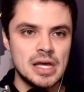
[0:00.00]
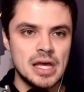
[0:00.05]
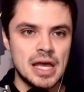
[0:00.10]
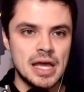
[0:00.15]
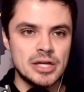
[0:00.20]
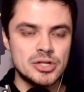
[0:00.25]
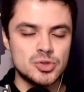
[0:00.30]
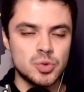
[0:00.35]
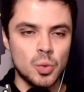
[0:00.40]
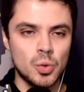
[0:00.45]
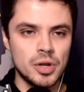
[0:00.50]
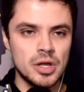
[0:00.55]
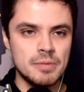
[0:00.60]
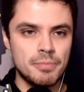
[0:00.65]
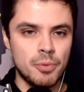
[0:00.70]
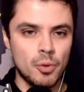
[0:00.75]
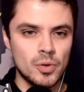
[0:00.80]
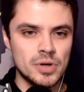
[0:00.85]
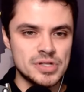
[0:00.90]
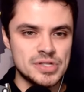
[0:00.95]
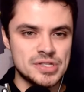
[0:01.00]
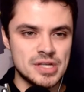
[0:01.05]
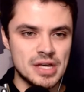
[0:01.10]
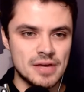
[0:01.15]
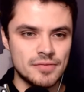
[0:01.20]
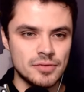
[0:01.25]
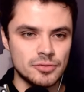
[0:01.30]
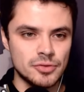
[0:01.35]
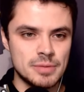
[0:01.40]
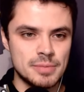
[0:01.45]
a
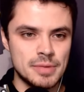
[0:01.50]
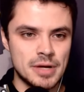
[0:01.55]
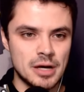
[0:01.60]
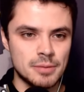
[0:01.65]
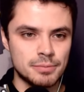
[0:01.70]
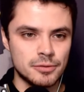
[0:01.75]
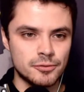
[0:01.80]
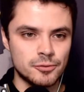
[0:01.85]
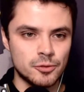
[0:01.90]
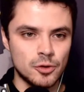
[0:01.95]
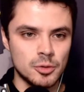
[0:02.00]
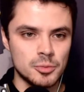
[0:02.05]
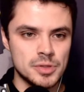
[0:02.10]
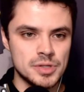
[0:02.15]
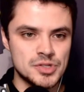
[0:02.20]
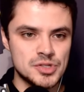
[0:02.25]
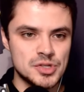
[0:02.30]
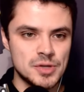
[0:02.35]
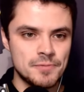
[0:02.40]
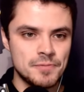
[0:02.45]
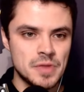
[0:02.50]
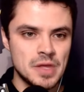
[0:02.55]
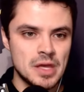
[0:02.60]
20.7 rebound performance